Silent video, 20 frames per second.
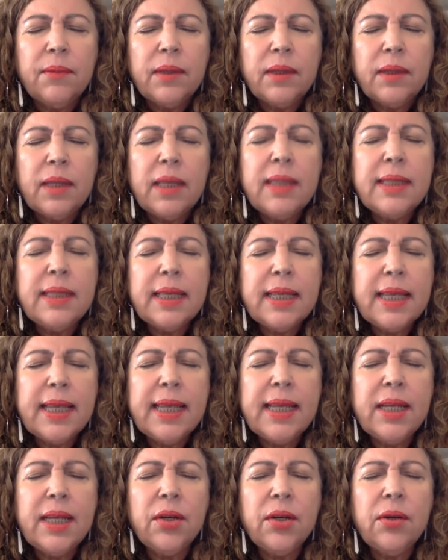in the
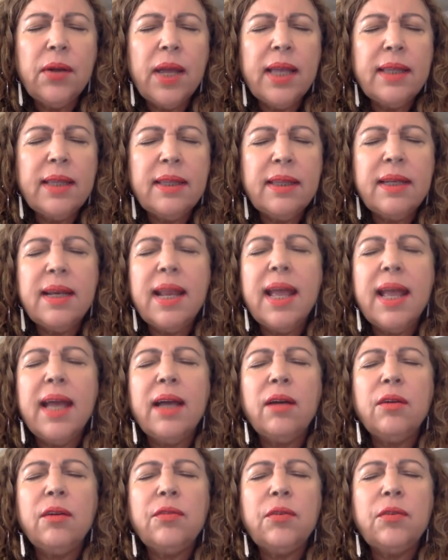here and the
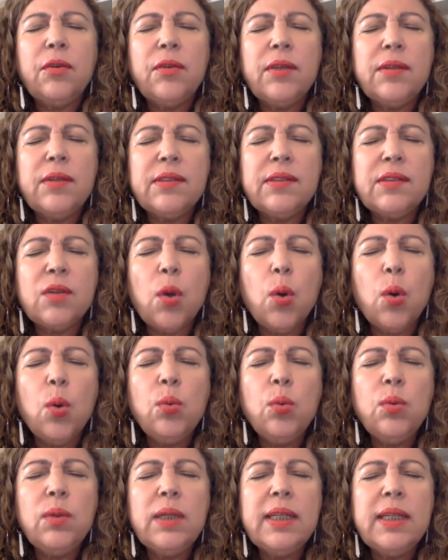now, for there's
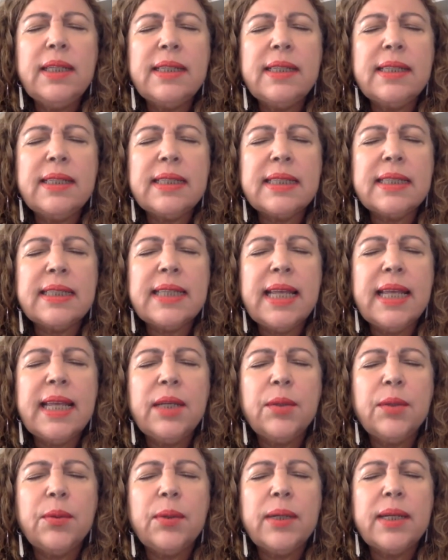only the
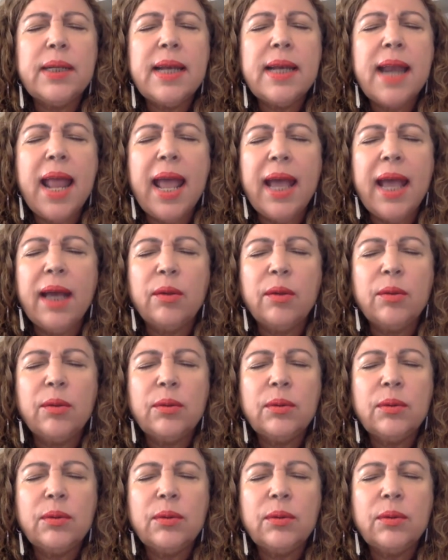sacred now.